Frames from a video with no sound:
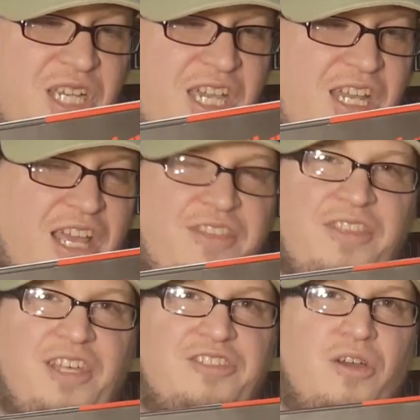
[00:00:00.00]
And I
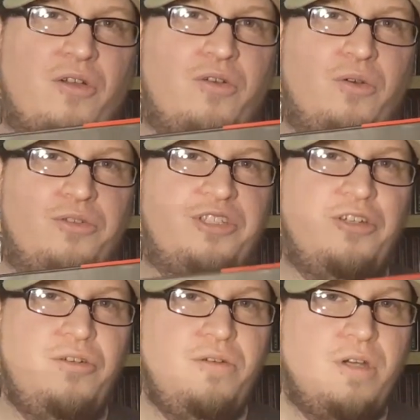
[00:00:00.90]
think that's all cool
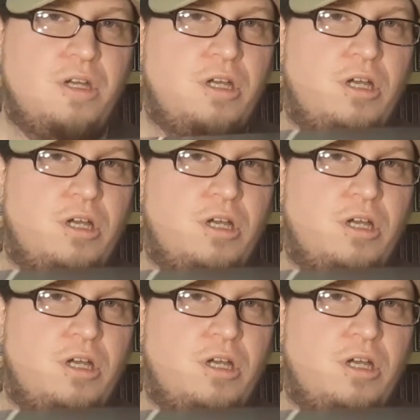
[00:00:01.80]
too.